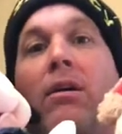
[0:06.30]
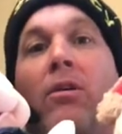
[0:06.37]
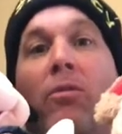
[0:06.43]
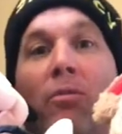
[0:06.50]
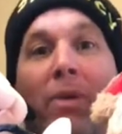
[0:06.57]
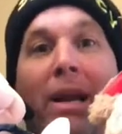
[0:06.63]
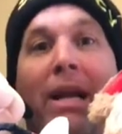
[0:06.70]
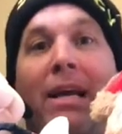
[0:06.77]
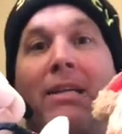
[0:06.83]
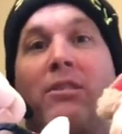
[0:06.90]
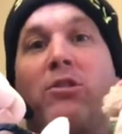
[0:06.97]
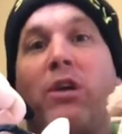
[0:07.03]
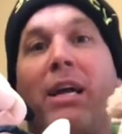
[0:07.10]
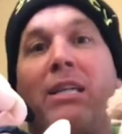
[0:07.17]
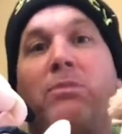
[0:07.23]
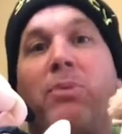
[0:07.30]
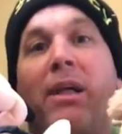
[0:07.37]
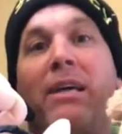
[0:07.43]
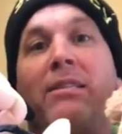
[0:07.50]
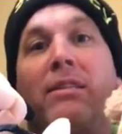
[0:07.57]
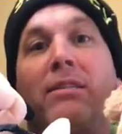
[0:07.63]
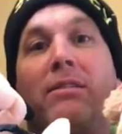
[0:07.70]
Reading in Strange
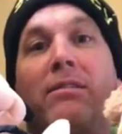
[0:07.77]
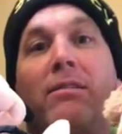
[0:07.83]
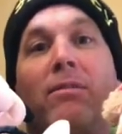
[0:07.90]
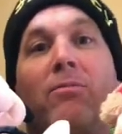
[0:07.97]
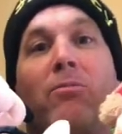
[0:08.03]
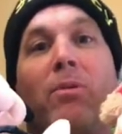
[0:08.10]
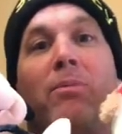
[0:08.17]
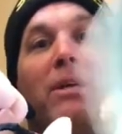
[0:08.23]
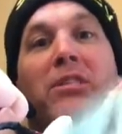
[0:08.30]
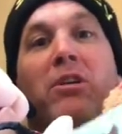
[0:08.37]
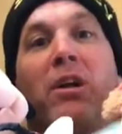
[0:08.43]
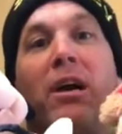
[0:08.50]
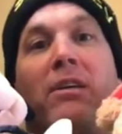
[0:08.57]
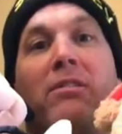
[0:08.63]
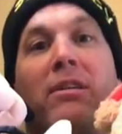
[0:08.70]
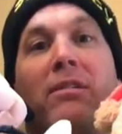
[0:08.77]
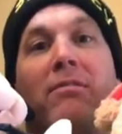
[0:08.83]
Places with Mr. Nelson.